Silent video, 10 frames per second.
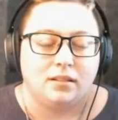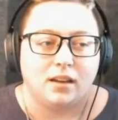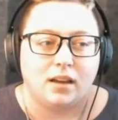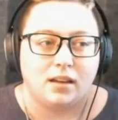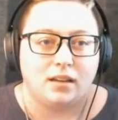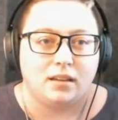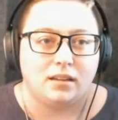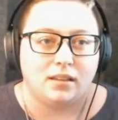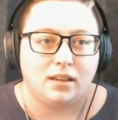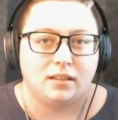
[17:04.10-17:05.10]
uh,
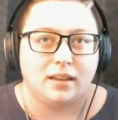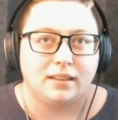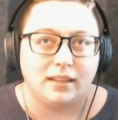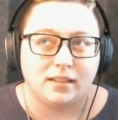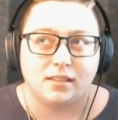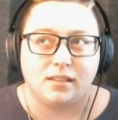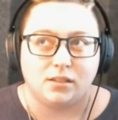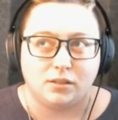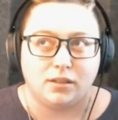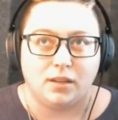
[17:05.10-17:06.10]
that I'd like to see
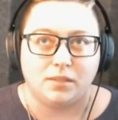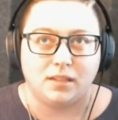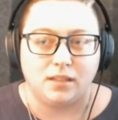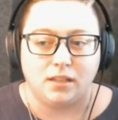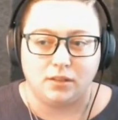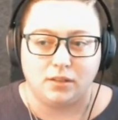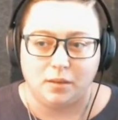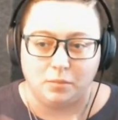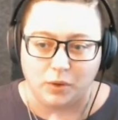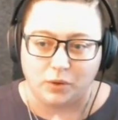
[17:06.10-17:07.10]
solo games continue like
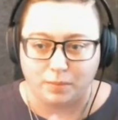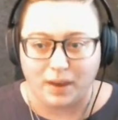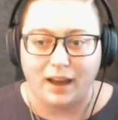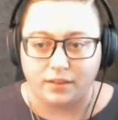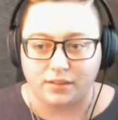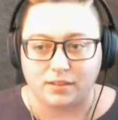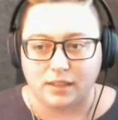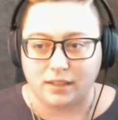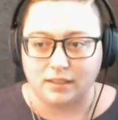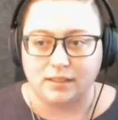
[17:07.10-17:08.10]
in both paths,
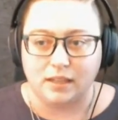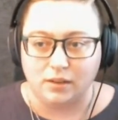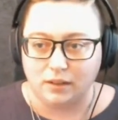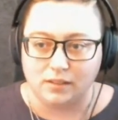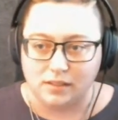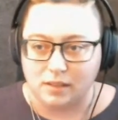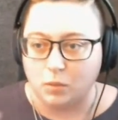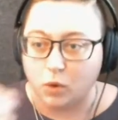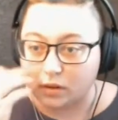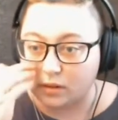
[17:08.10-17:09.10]
like continuing to see
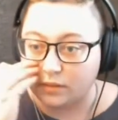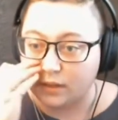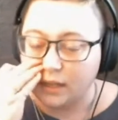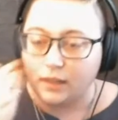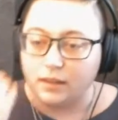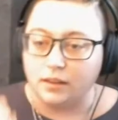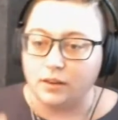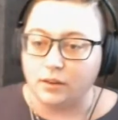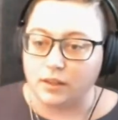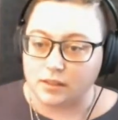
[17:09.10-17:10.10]
more of, you
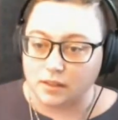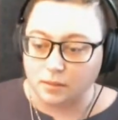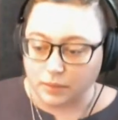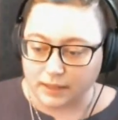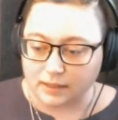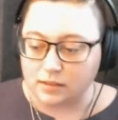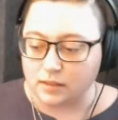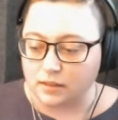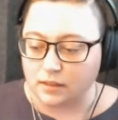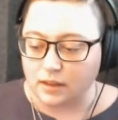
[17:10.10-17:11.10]
know, these complex
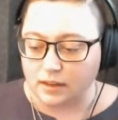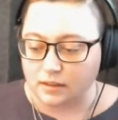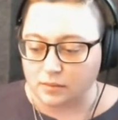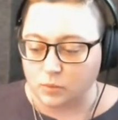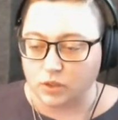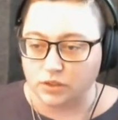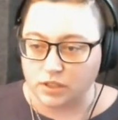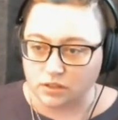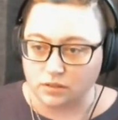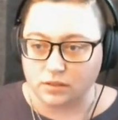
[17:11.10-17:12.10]
and and more
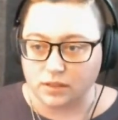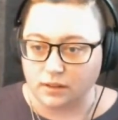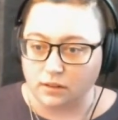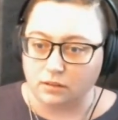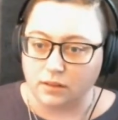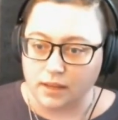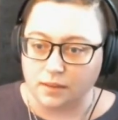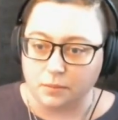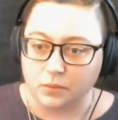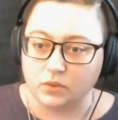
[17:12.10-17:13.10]
traditional style
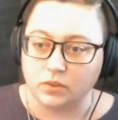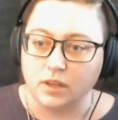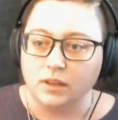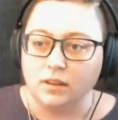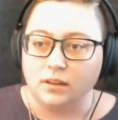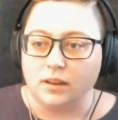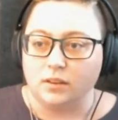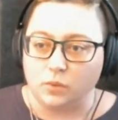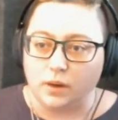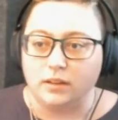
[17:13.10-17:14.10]
games, as
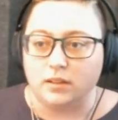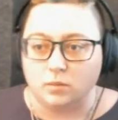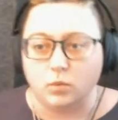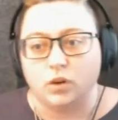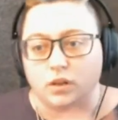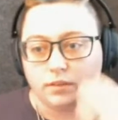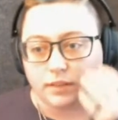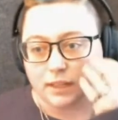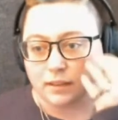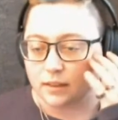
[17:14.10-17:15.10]
well as more of
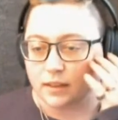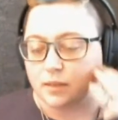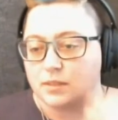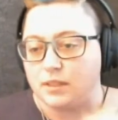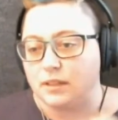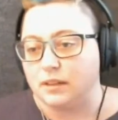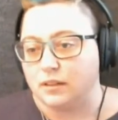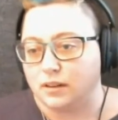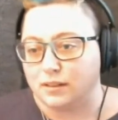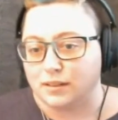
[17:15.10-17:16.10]
like the games that
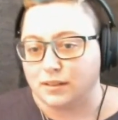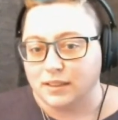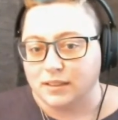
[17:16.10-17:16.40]
are